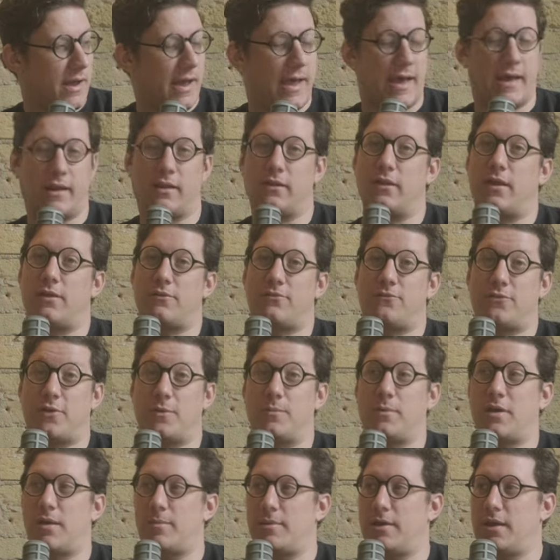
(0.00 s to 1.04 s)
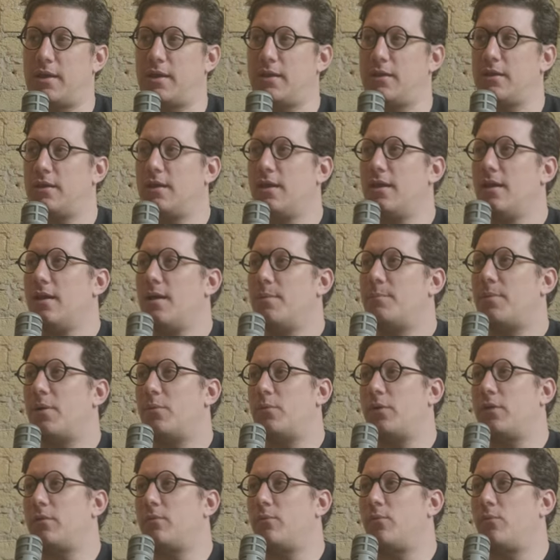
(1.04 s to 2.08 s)
I had a lot of film coming in, but
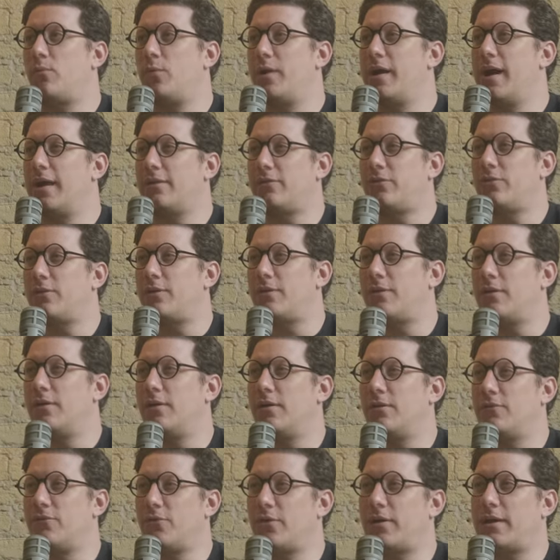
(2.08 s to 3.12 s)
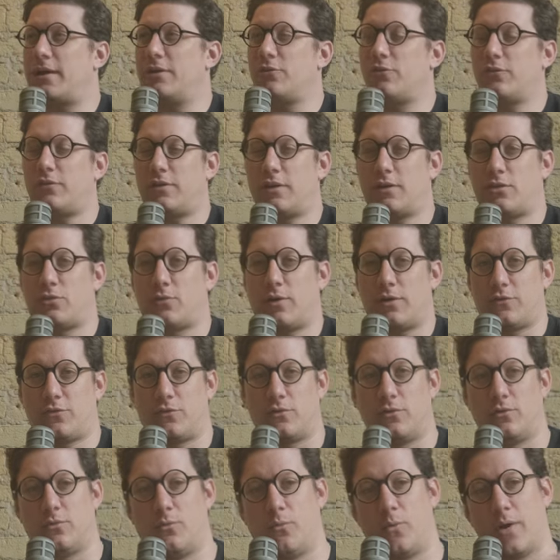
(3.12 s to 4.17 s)
we got to a very interesting
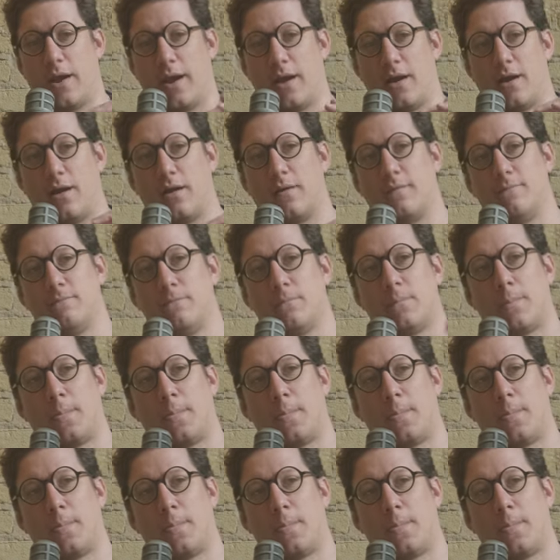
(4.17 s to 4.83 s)
threshold where